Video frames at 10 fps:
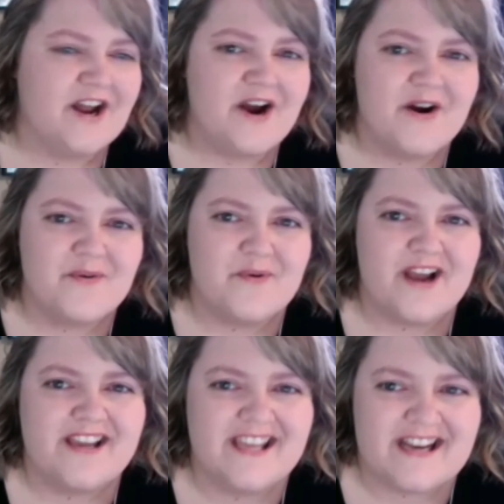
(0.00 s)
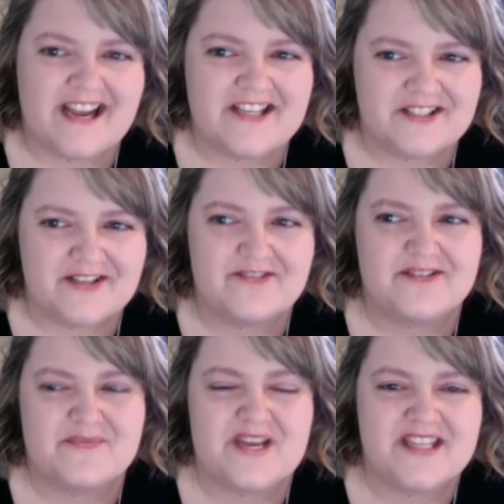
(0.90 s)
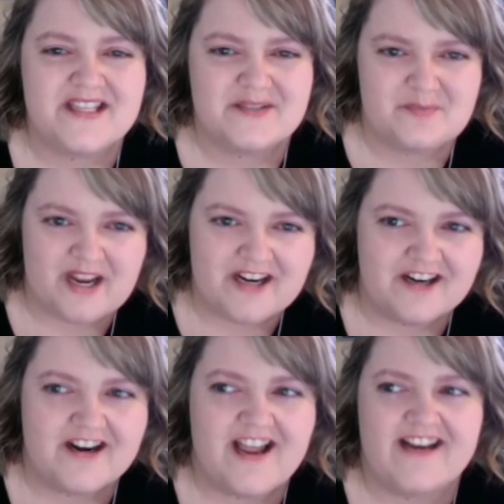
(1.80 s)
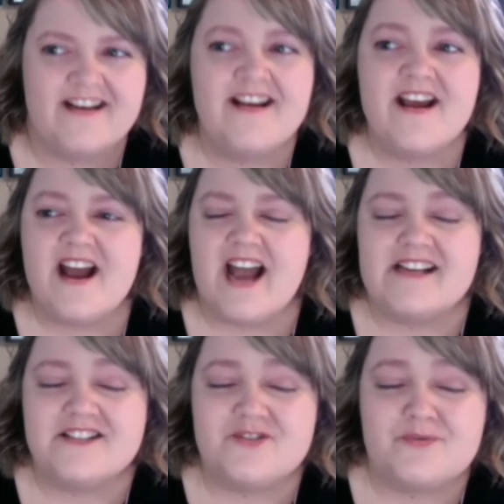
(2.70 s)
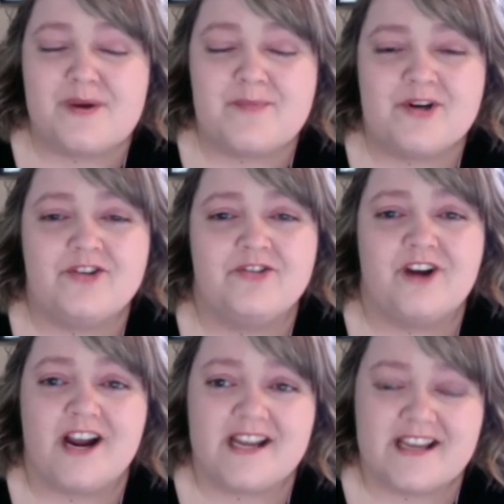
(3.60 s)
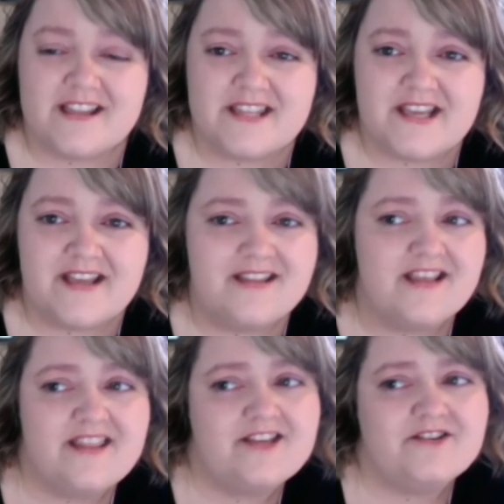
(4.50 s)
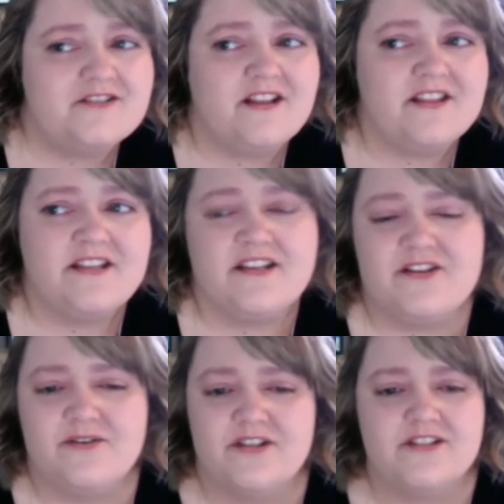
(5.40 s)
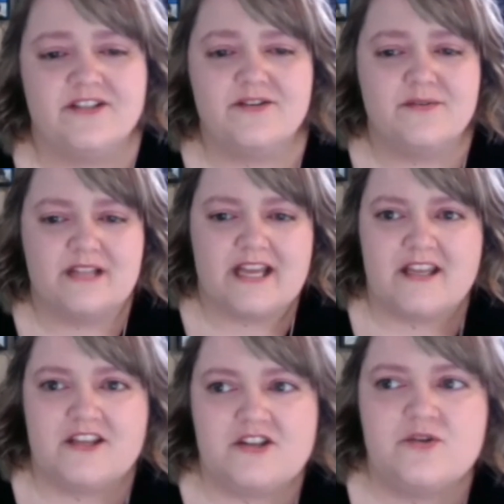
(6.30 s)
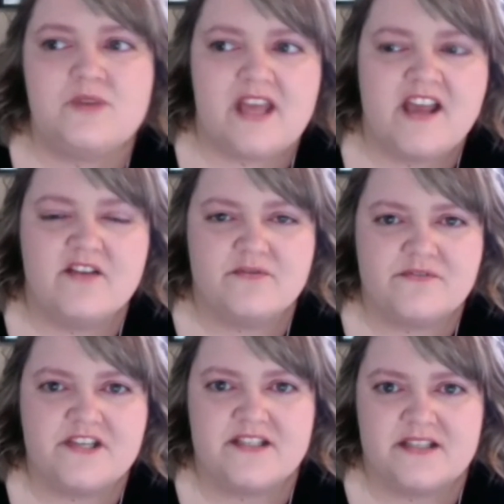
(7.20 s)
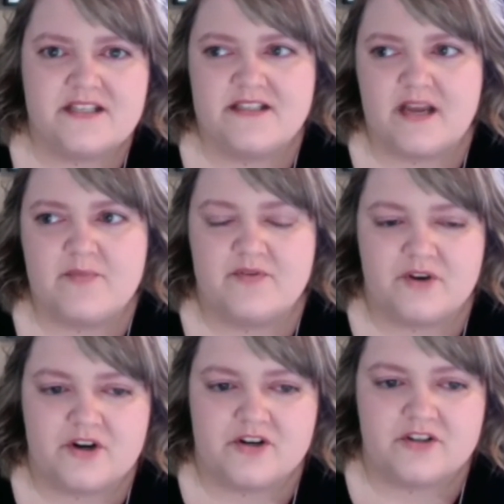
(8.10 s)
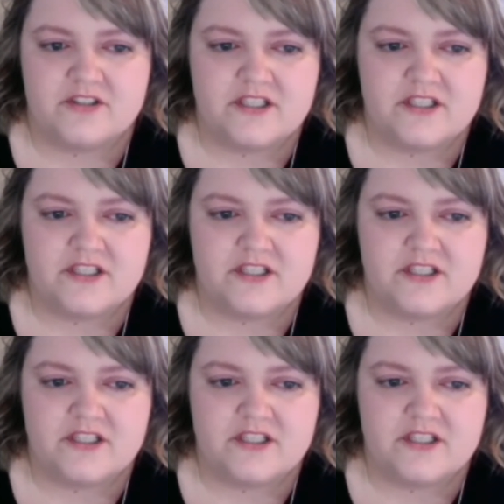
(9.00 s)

what can I do to make this better?" And I just remember crying, thinking that there's nothing that you can do. Like, you can't fix this type of hurt.